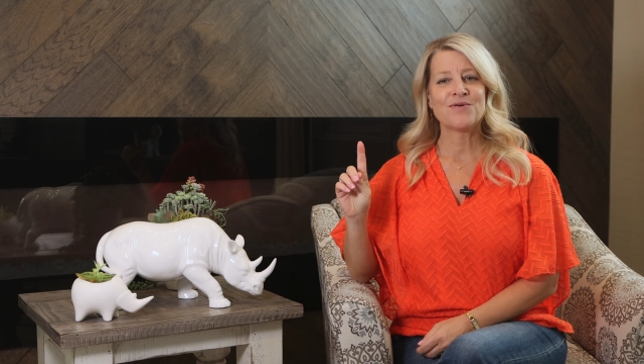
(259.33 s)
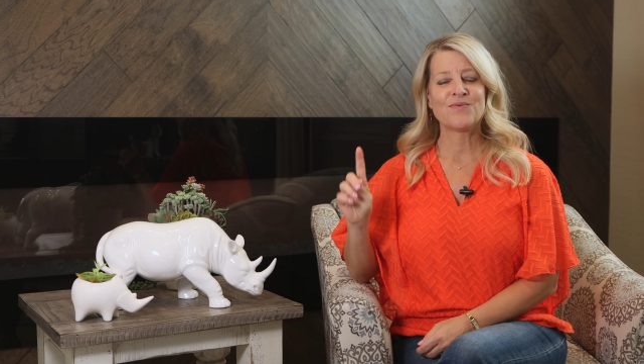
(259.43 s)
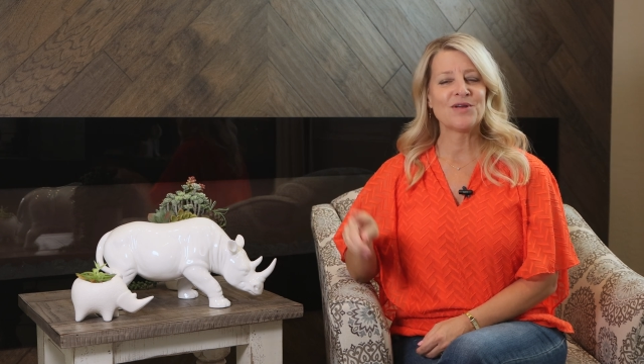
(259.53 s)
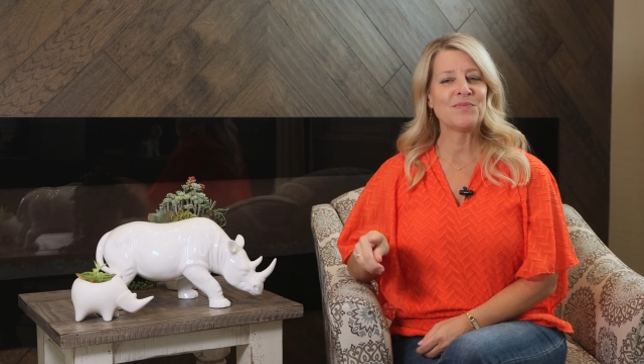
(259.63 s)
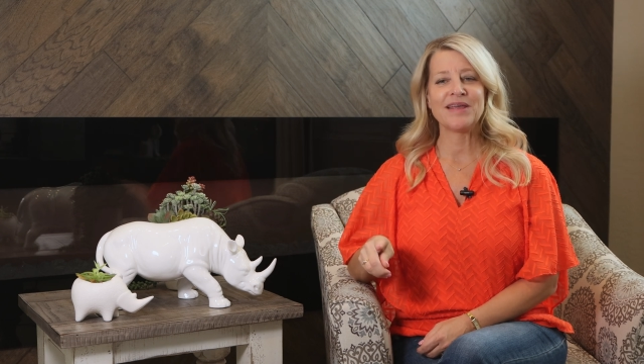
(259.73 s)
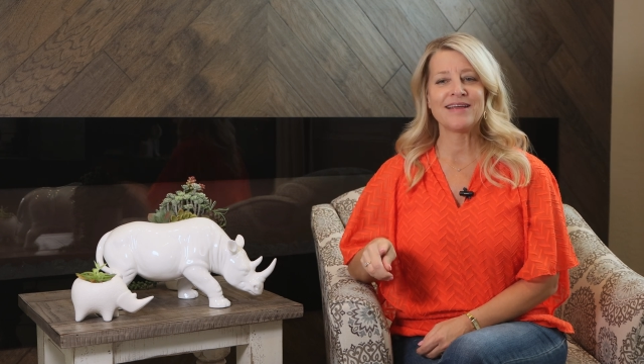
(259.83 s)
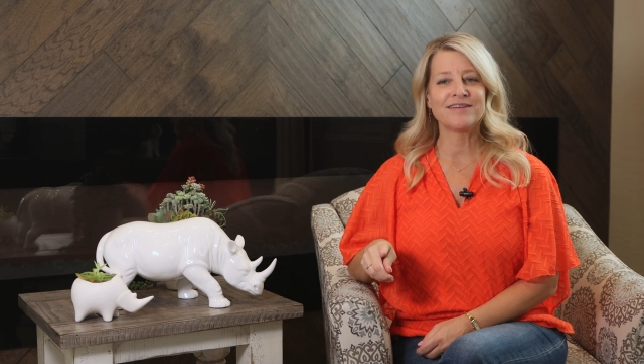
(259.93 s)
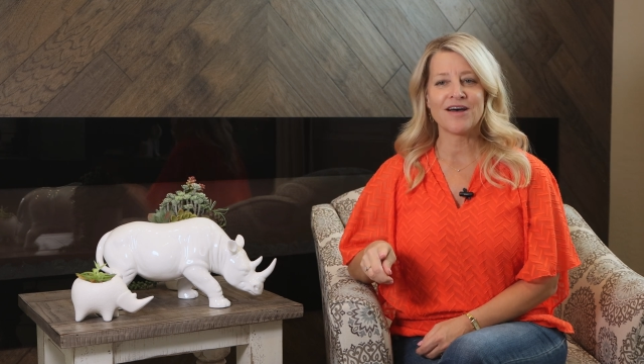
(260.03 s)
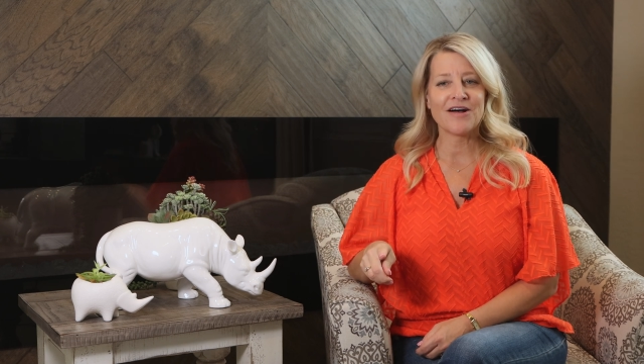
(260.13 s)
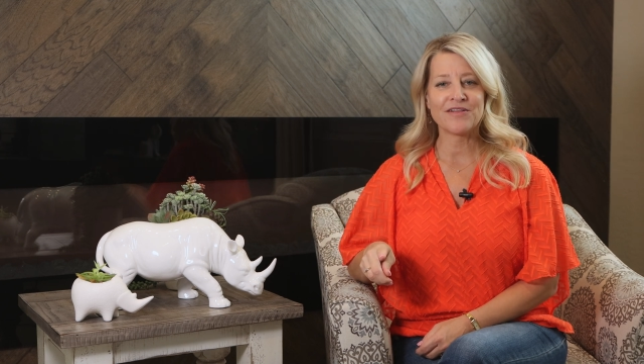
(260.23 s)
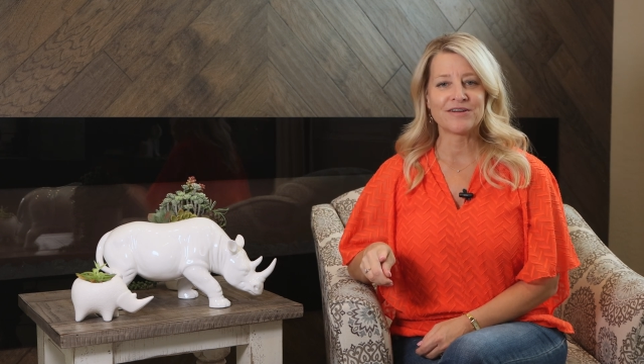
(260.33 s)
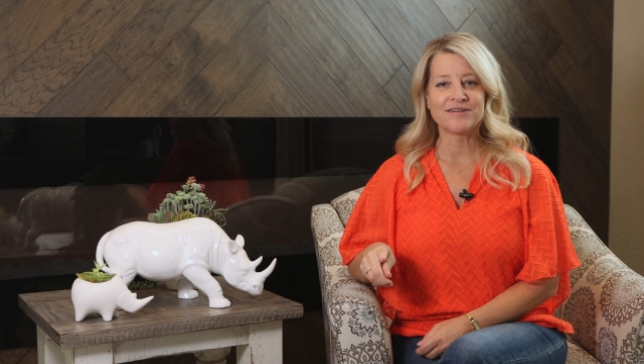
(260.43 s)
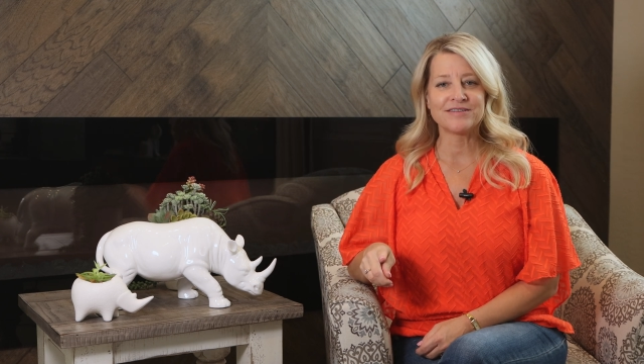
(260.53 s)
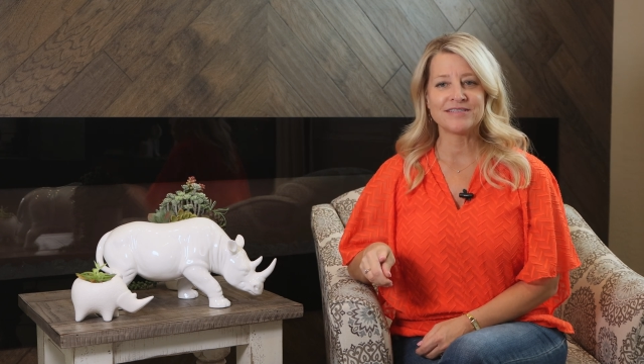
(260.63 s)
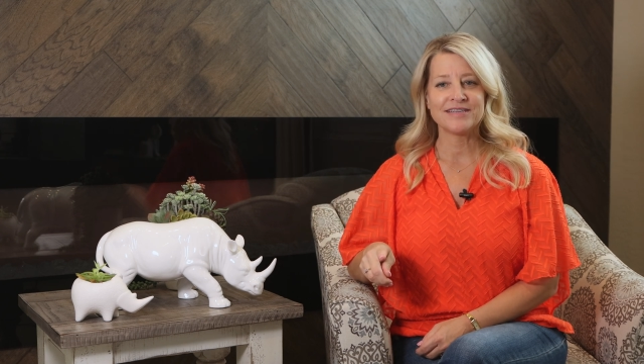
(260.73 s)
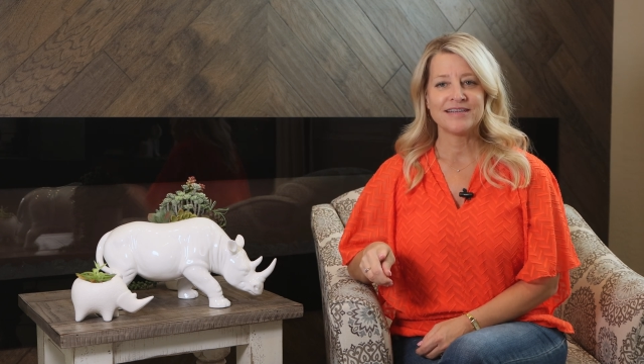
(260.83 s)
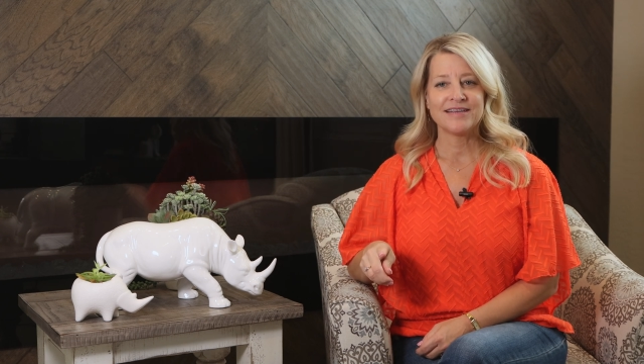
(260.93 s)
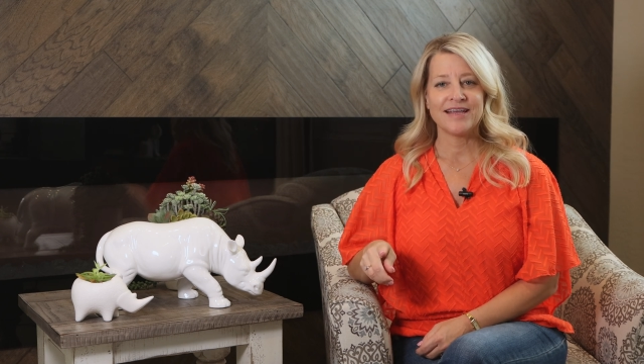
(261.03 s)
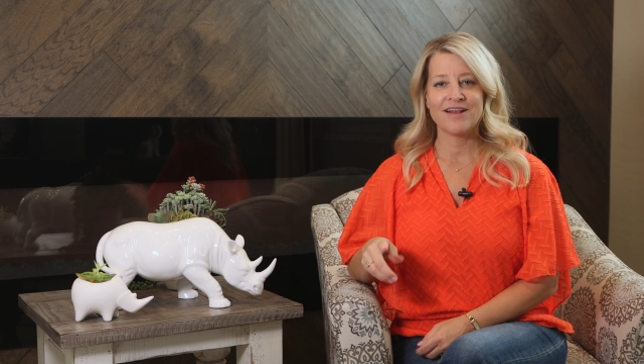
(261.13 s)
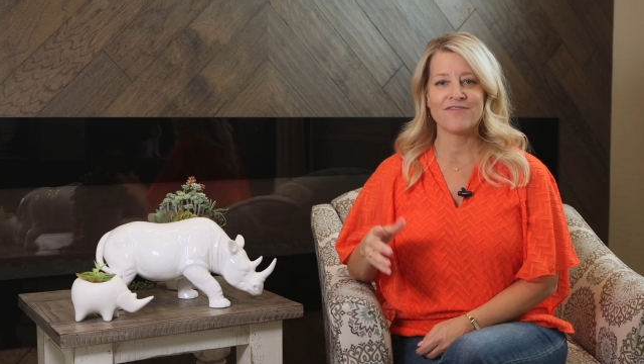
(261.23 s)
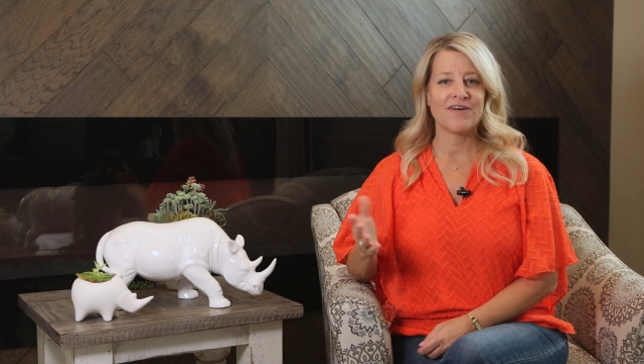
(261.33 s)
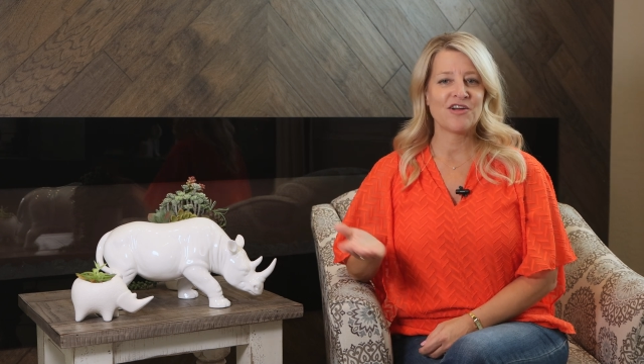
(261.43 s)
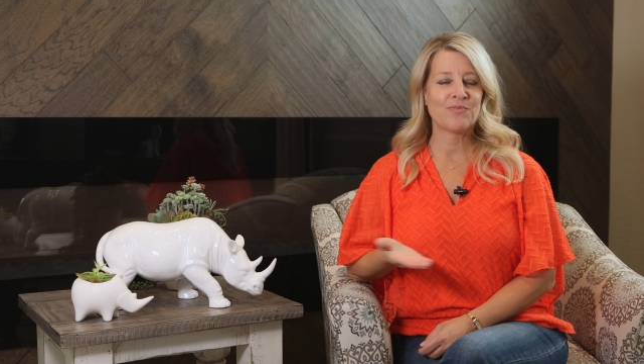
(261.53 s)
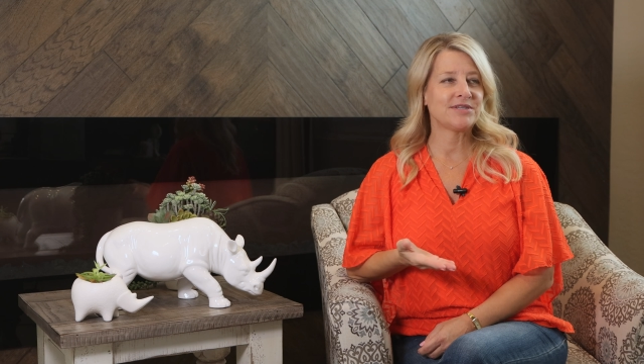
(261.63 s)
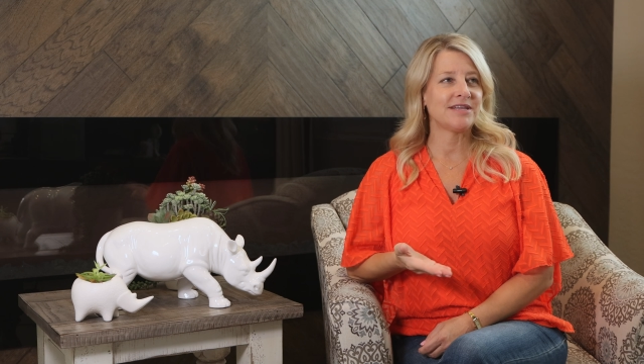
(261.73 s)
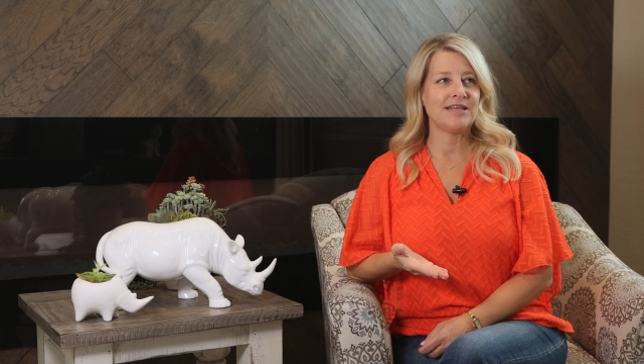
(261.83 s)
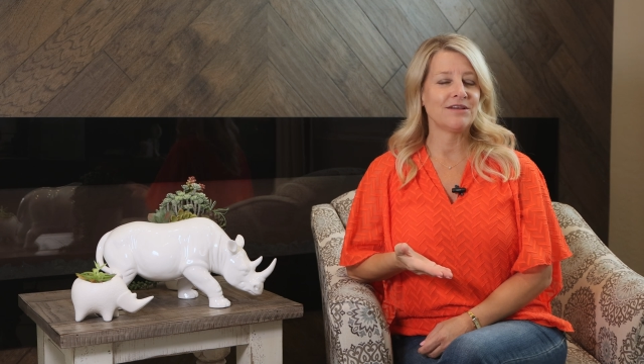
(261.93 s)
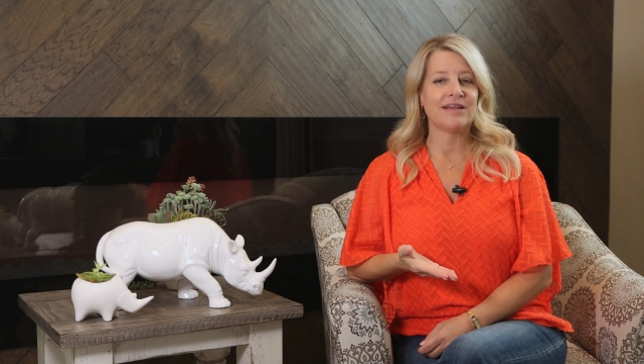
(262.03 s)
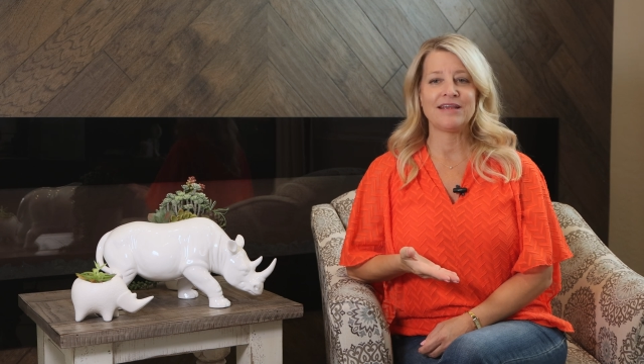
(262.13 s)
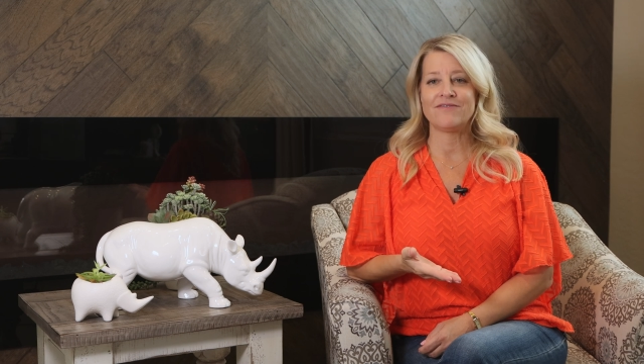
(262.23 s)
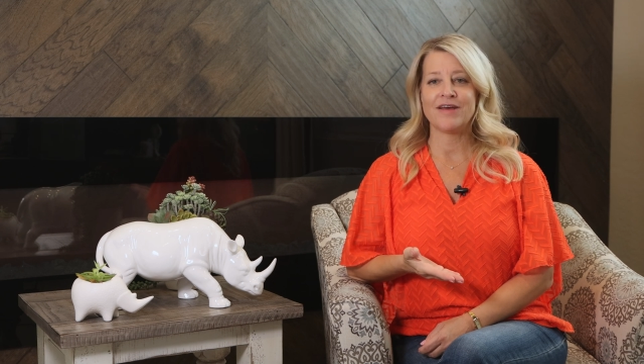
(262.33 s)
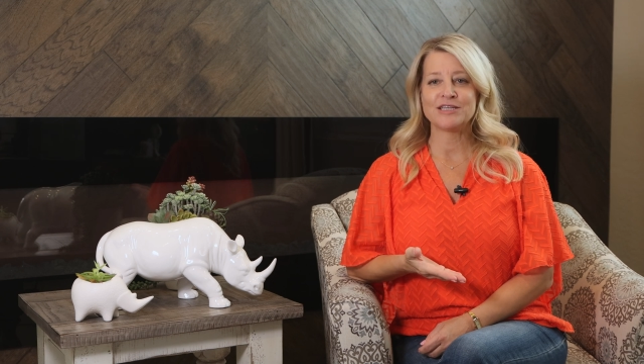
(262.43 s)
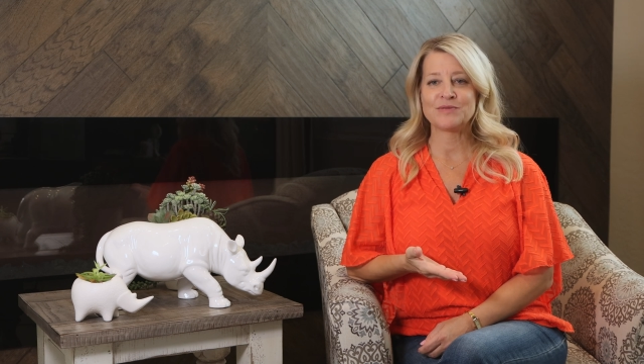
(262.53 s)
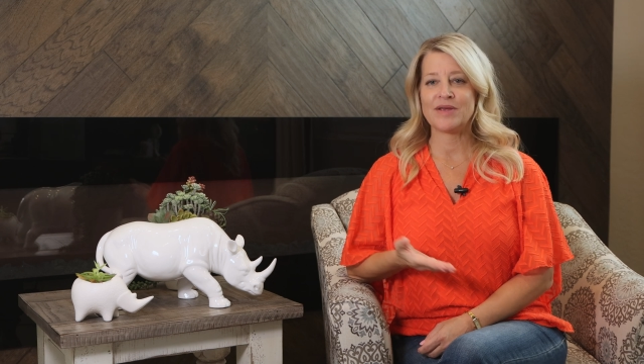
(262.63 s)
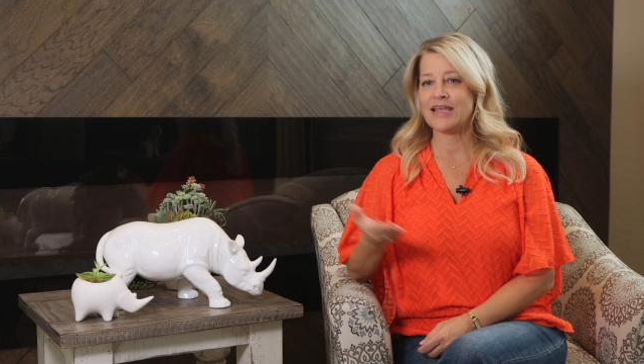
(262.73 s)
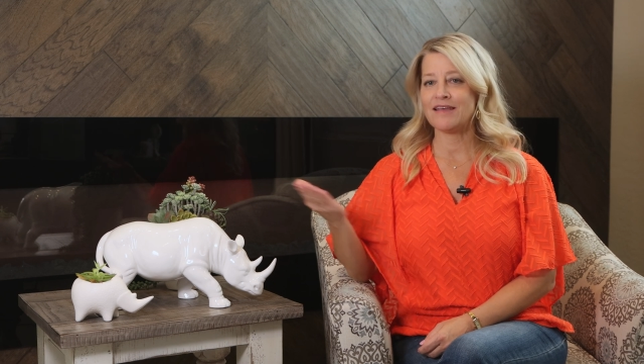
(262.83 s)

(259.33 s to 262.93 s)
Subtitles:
$1 million in a 5% yielding investment,